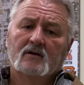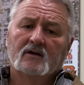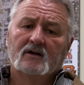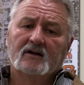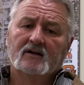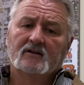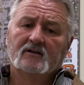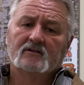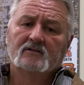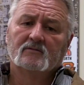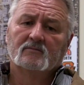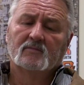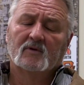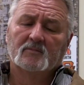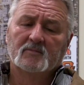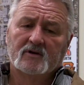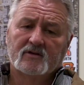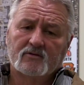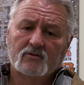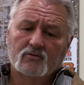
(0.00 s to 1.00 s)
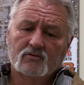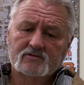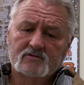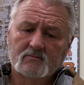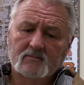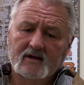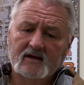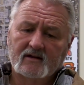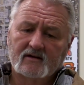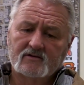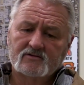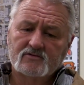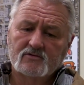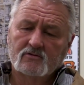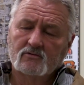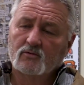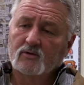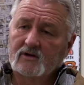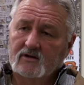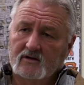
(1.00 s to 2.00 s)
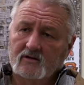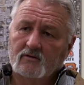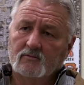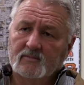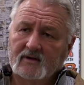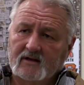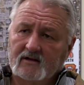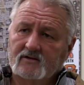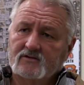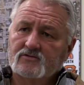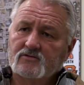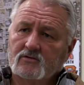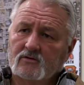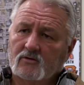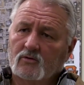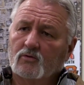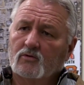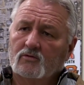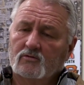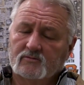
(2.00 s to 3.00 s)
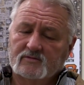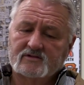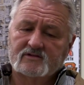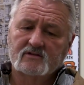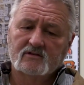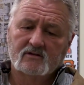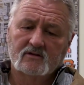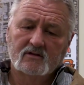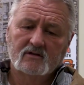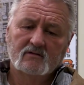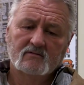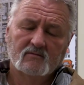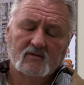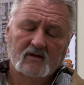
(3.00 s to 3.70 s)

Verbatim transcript: My mother was a manager, retail manager in Oklahoma City,